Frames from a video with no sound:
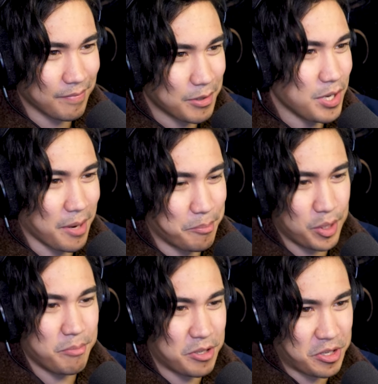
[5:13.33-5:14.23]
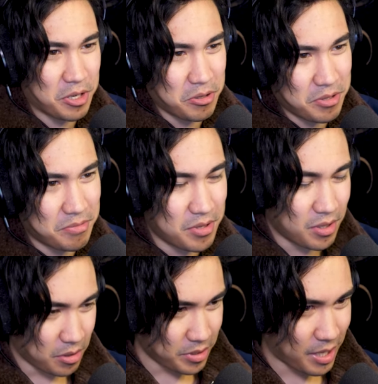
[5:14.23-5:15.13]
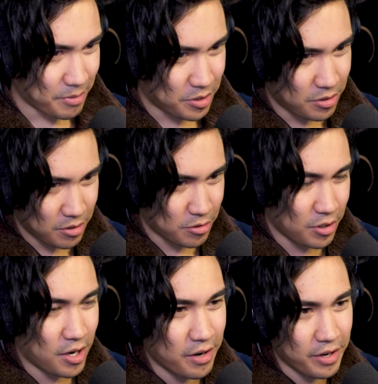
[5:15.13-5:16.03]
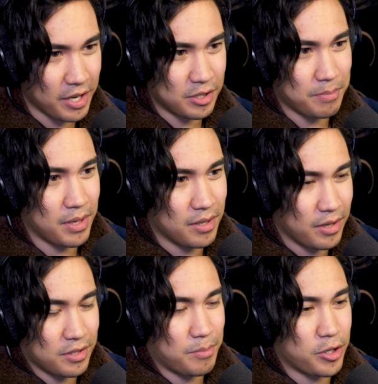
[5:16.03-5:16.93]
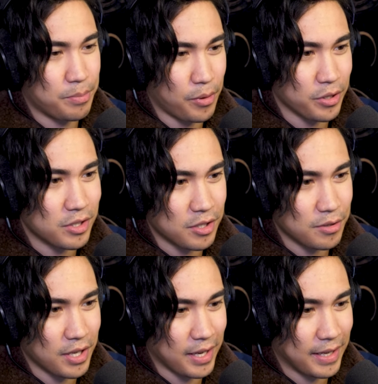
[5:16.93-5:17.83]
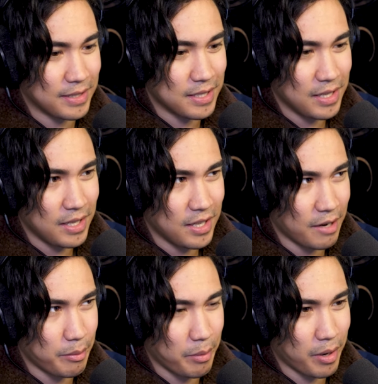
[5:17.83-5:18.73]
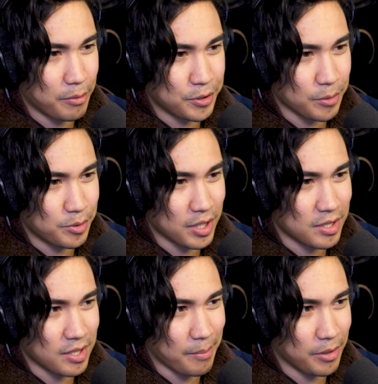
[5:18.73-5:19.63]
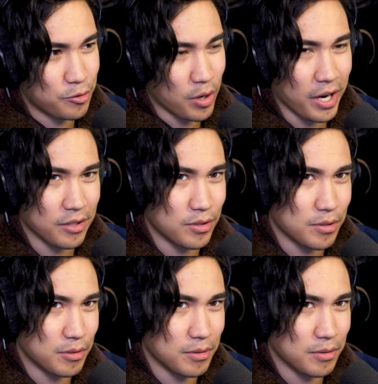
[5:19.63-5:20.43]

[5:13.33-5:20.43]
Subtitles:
So yeah, pretty much the whole game is used to garner as much points as you can get. I remember I was obsessed about trying to